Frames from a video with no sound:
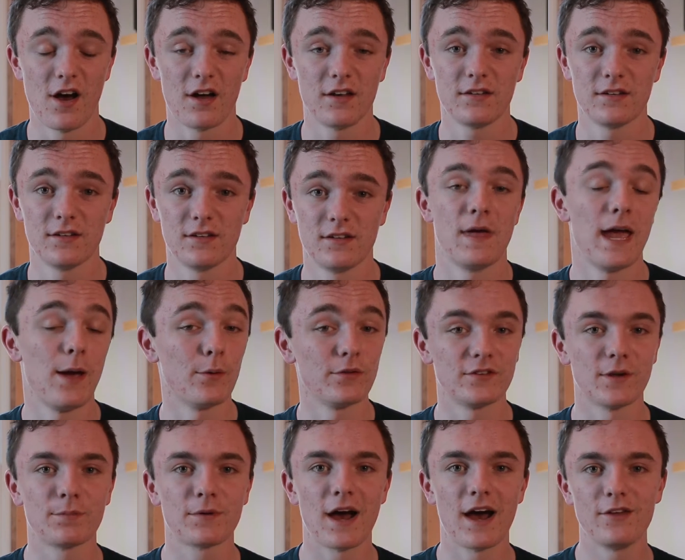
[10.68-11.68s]
not. Hey,
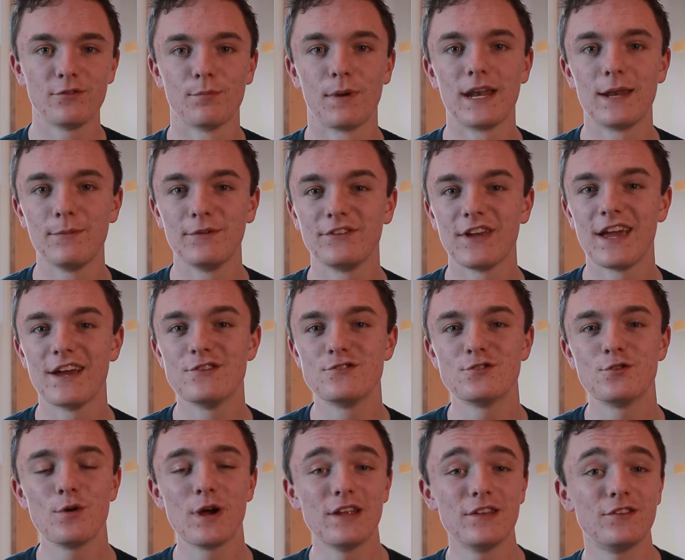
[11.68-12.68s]
what's up guys? My name is
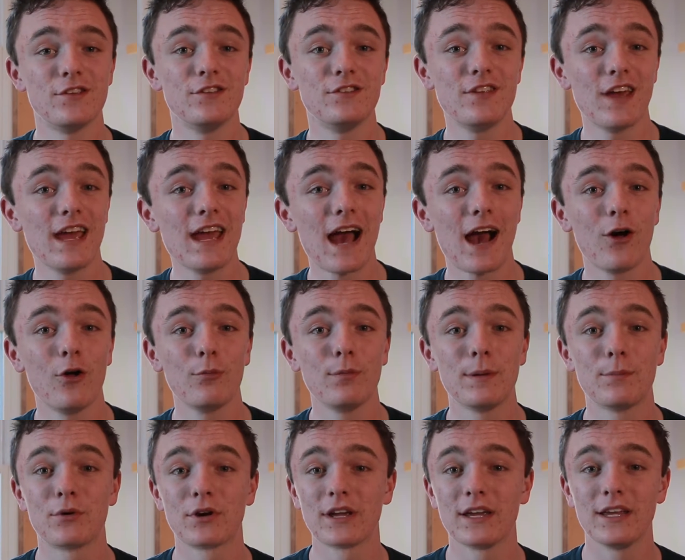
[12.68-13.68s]
Andrew, and today I will
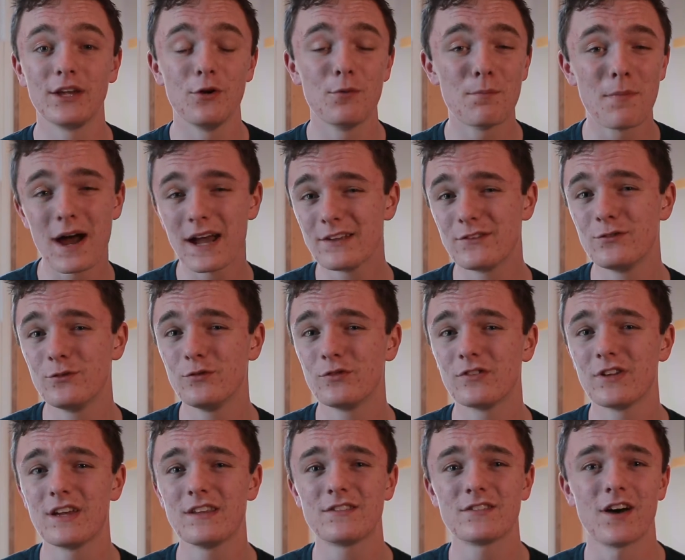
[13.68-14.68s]
be bringing you my two
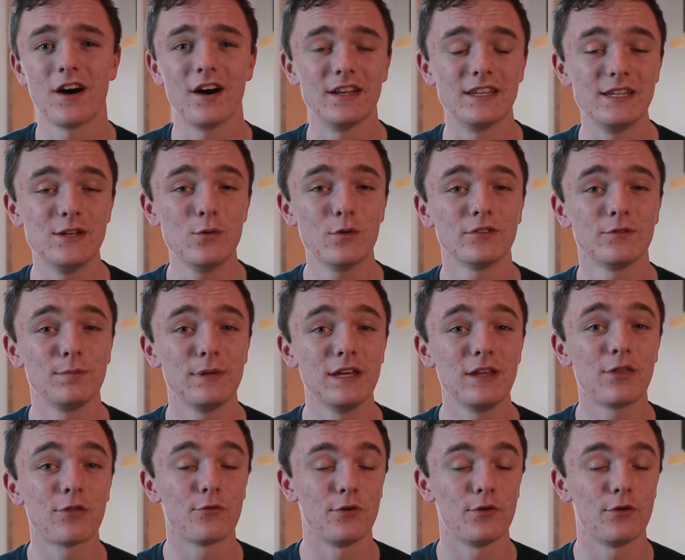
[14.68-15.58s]
cents on USB